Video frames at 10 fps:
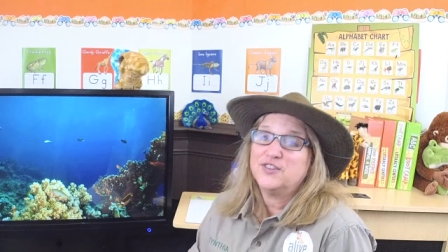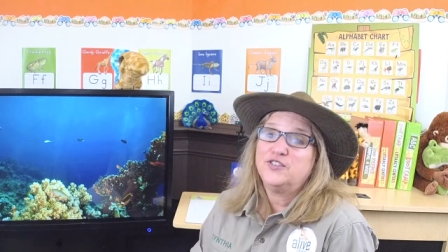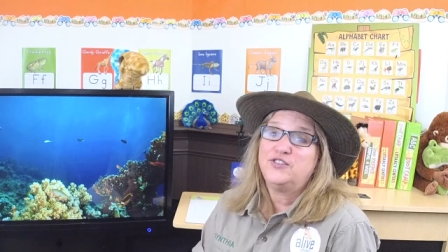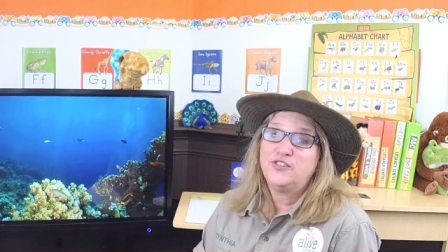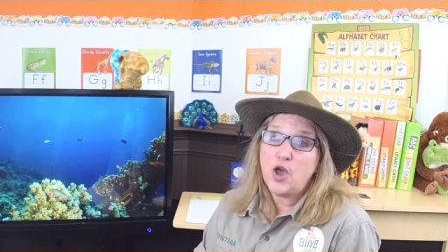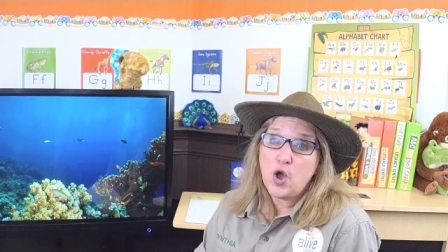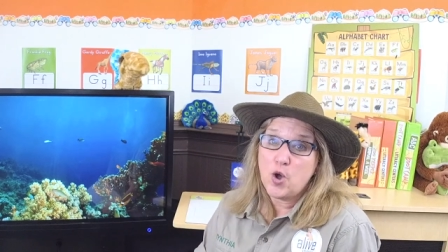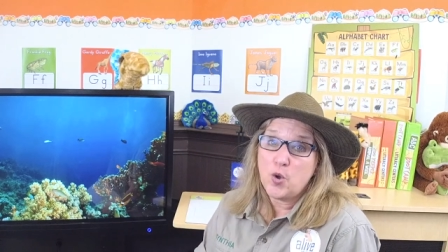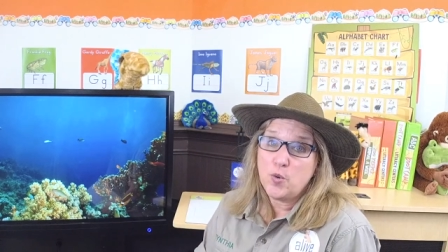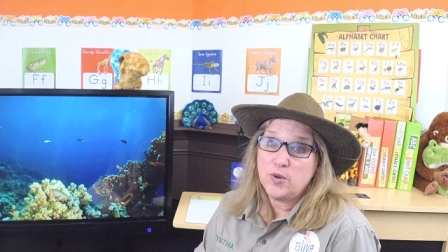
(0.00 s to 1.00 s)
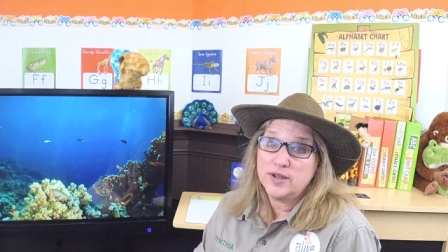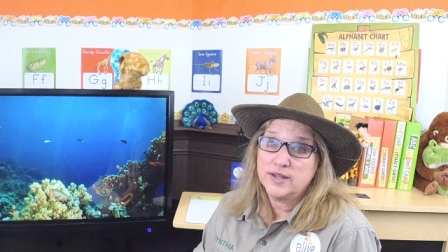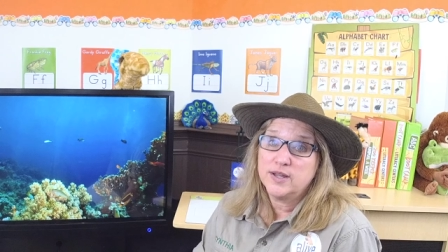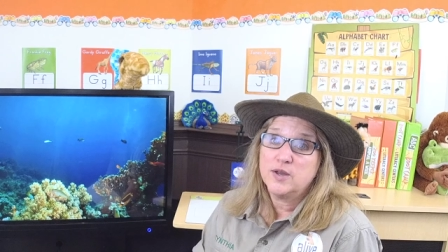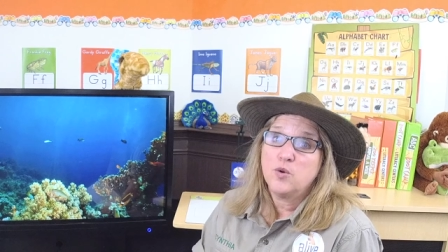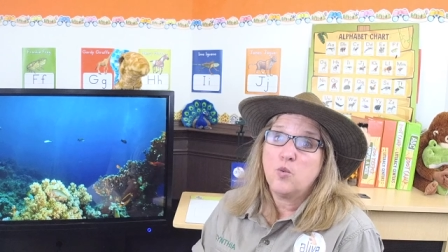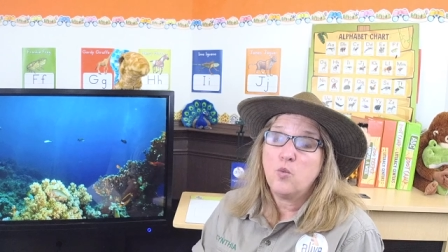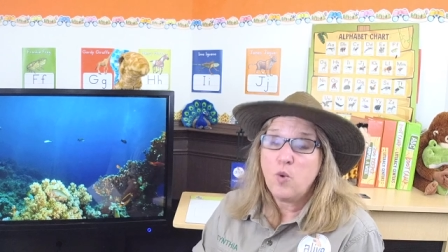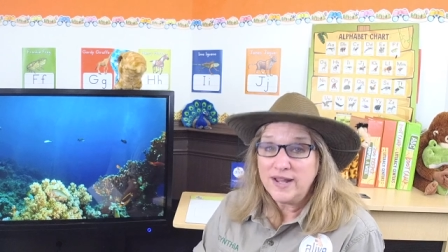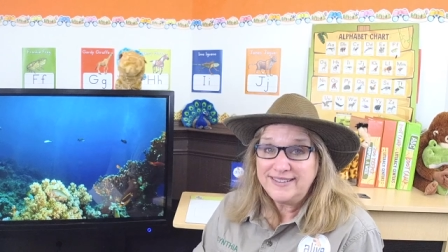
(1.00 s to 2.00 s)
So,
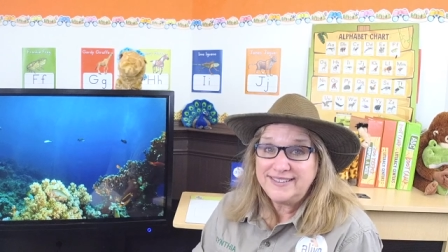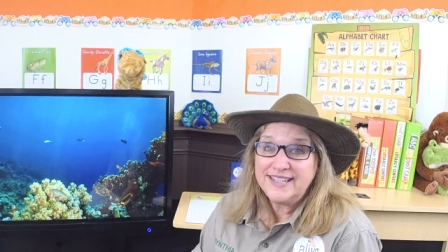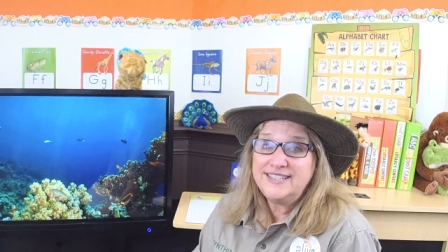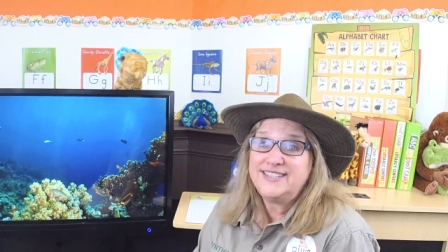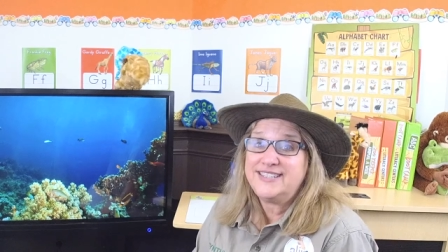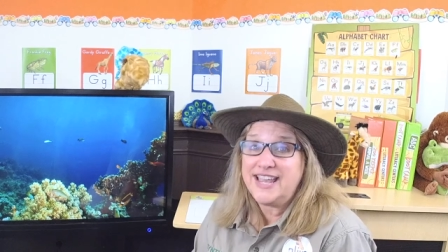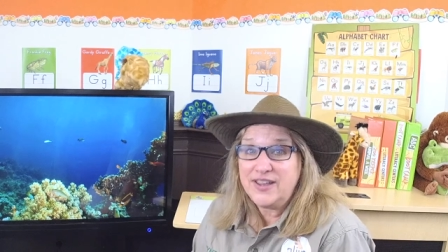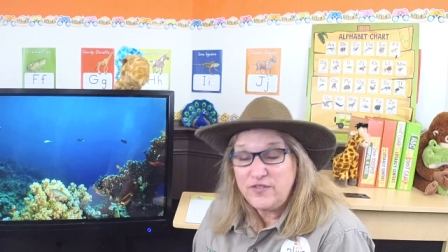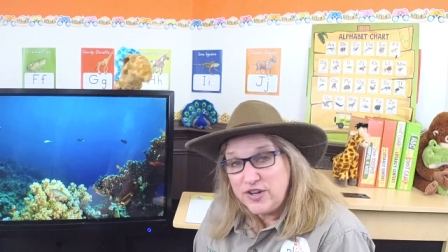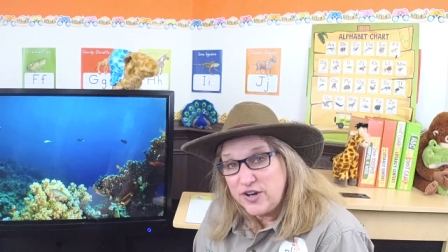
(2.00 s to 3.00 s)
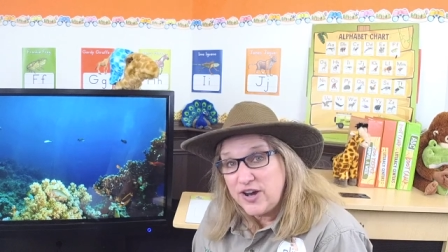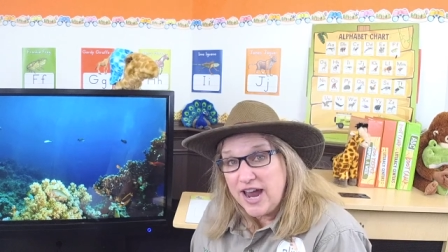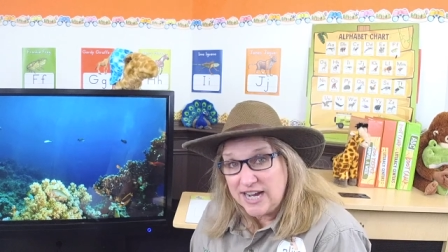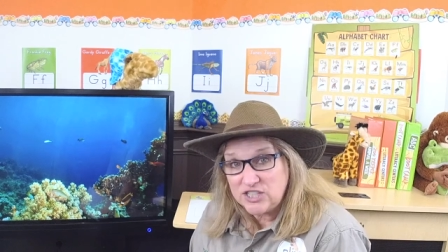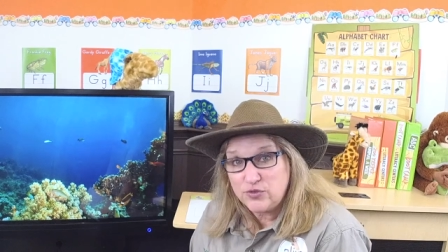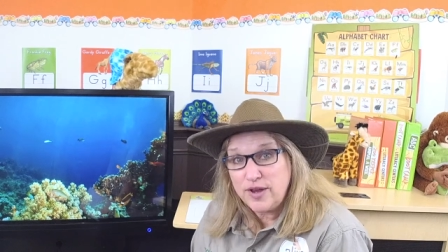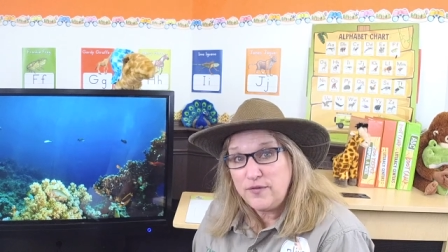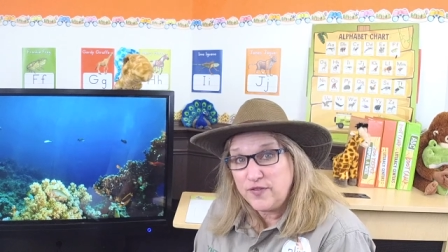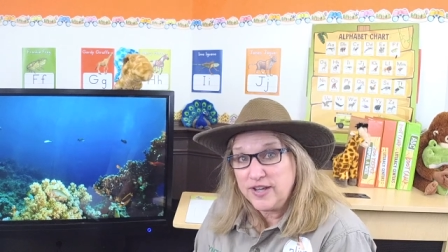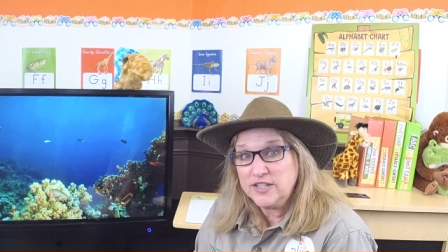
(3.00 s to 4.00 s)
what did Xavier X ray
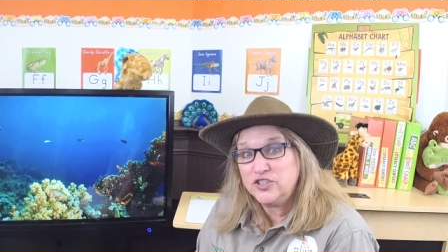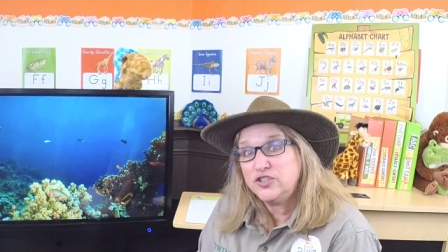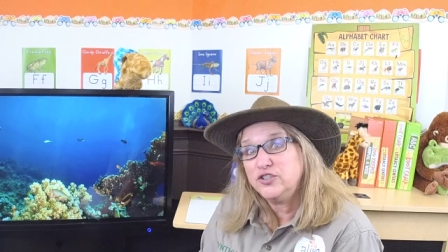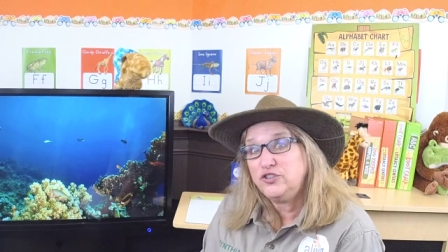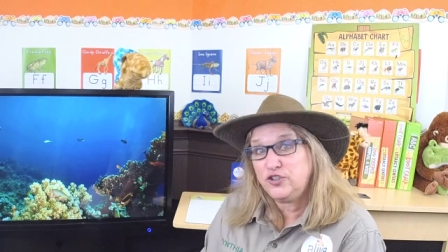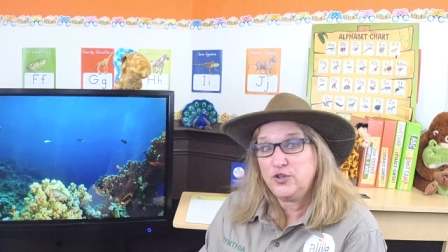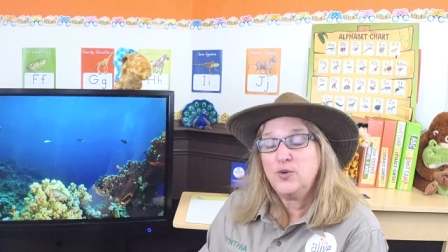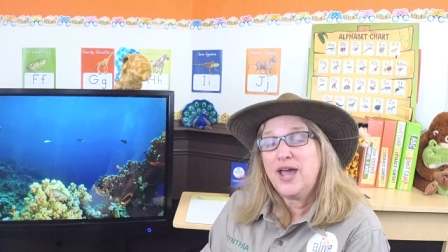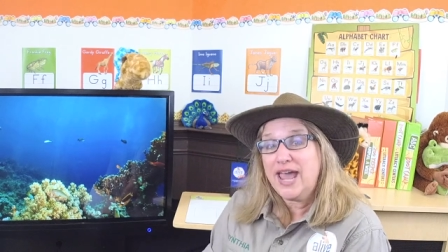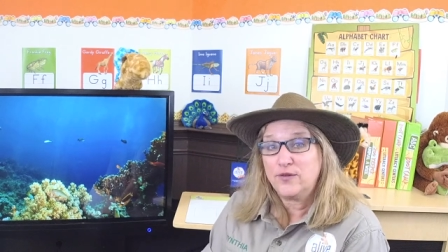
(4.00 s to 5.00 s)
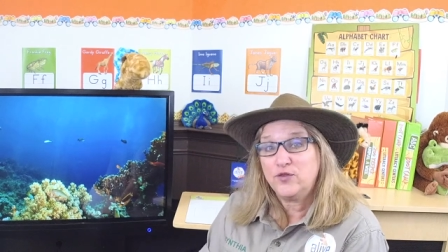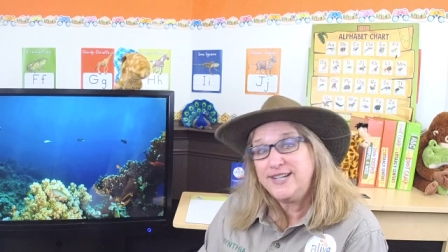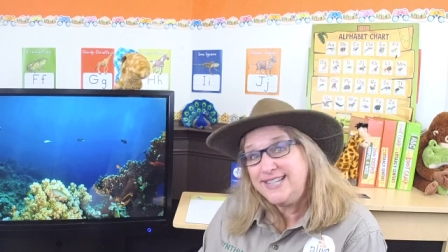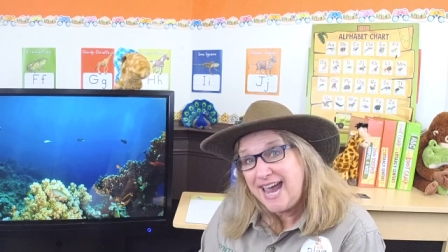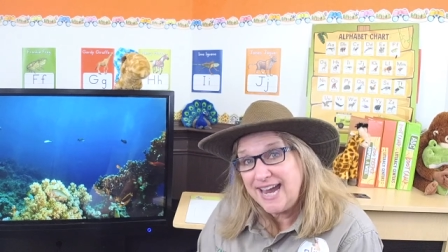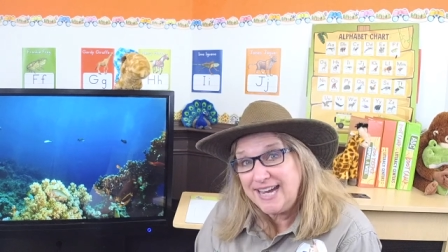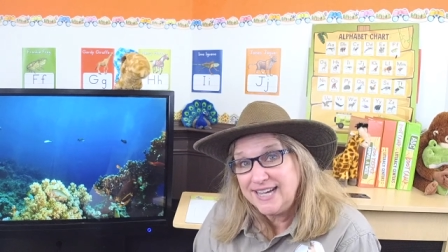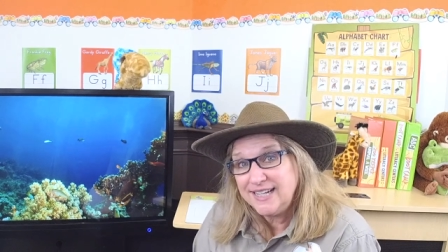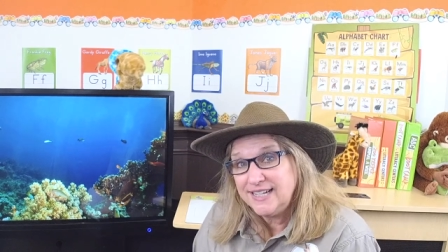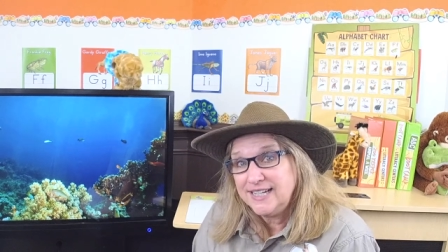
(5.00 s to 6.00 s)
fish do every day?
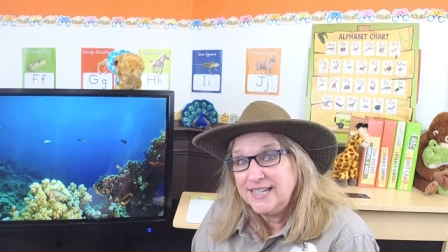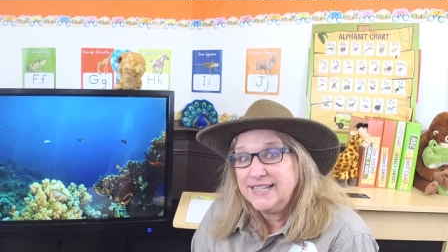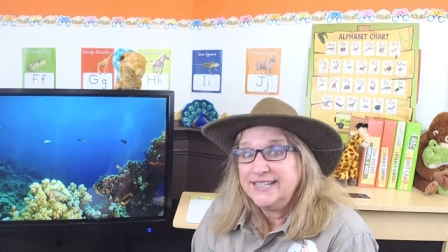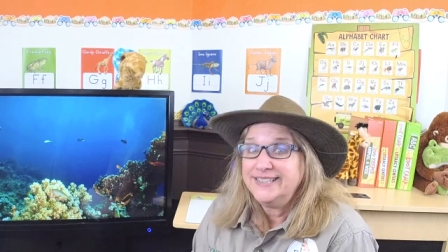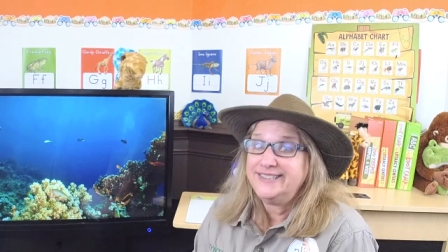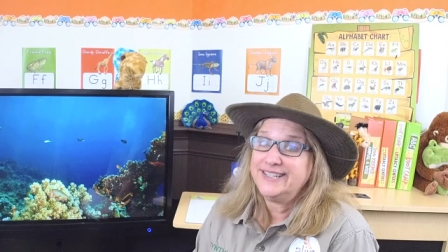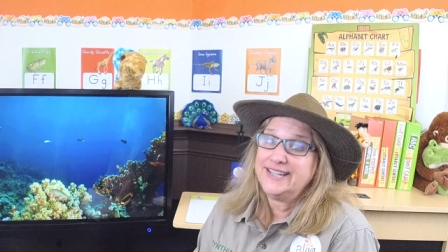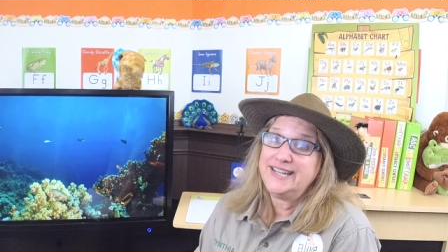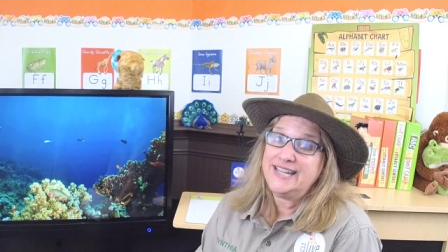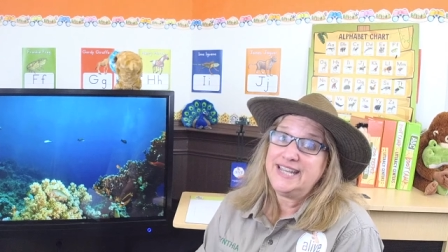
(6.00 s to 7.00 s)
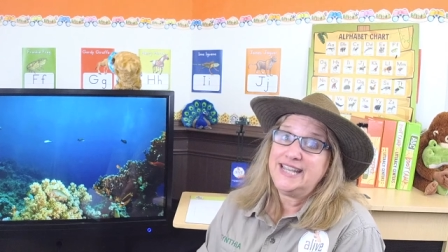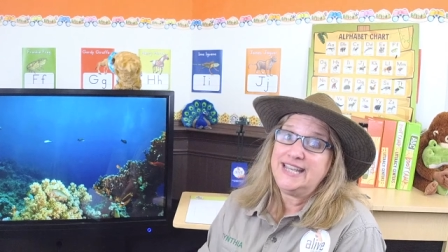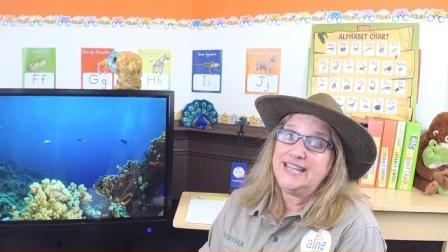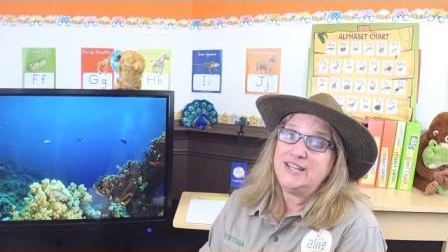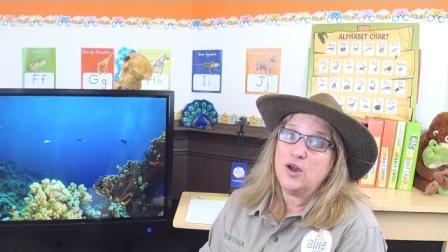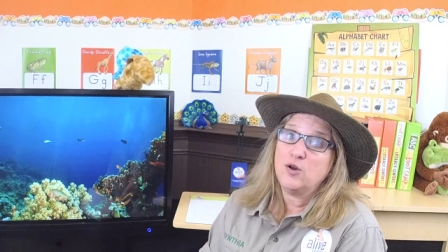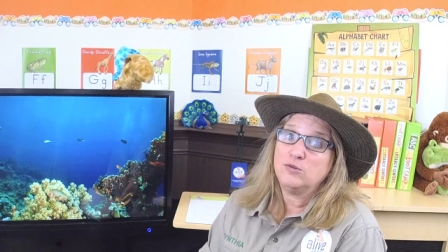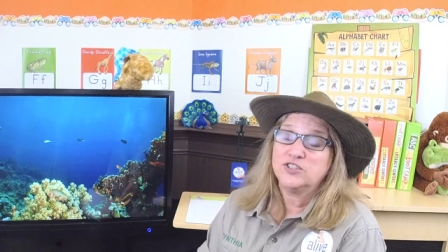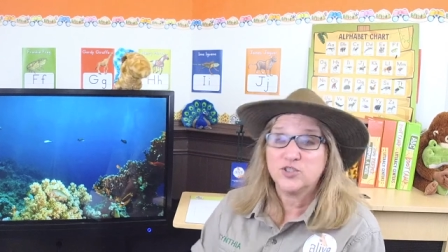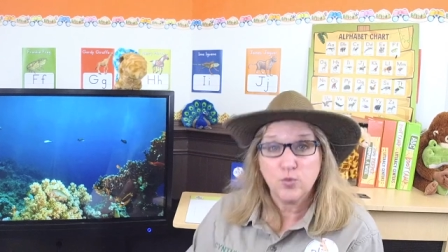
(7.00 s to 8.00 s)
Hmm. Did he
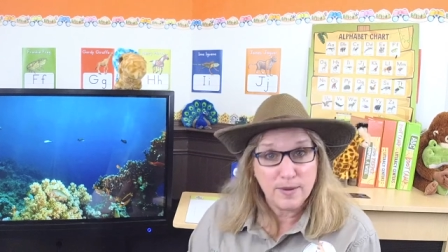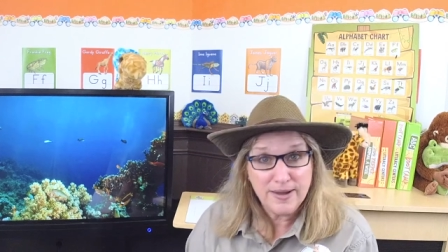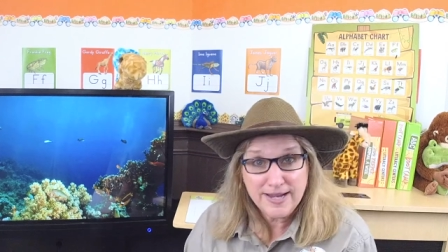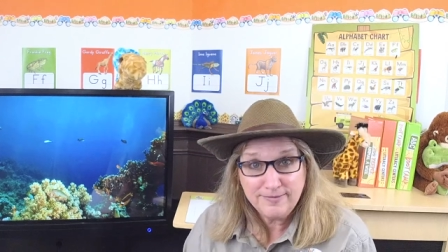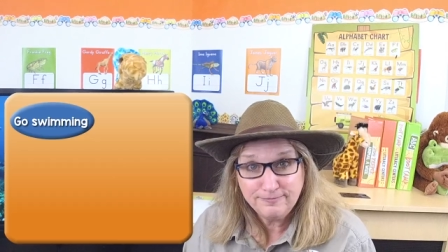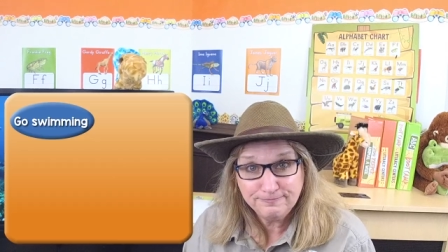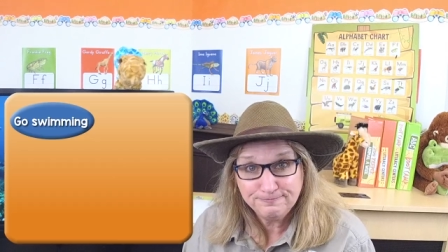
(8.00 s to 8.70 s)
go swimming?